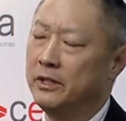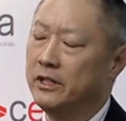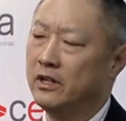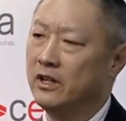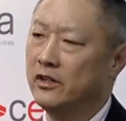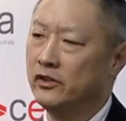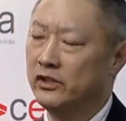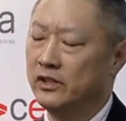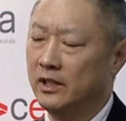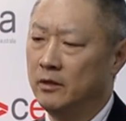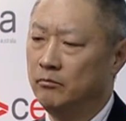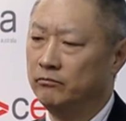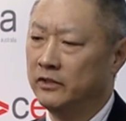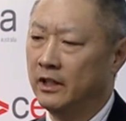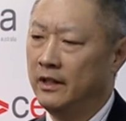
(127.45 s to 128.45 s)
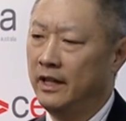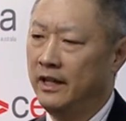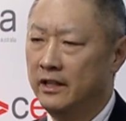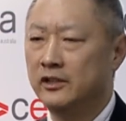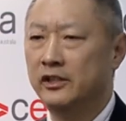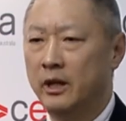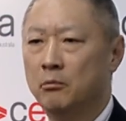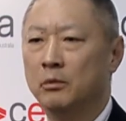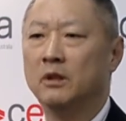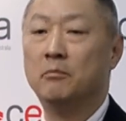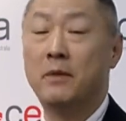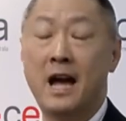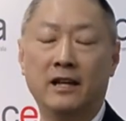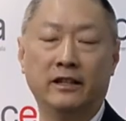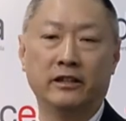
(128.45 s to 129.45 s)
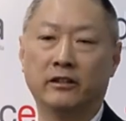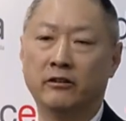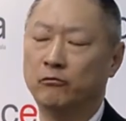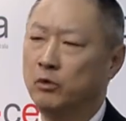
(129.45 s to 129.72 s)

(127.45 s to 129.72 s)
because it is emblematic